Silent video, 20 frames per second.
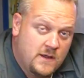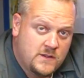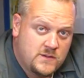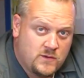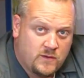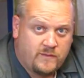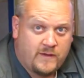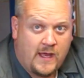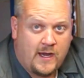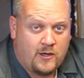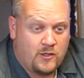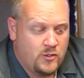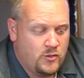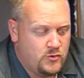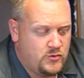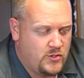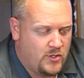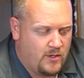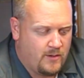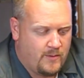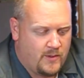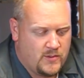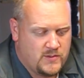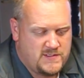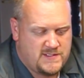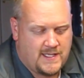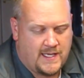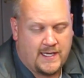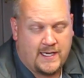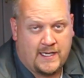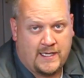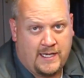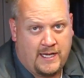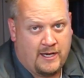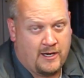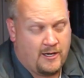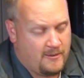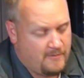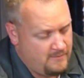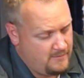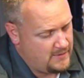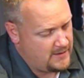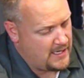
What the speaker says: So we've got our new turbo set in here.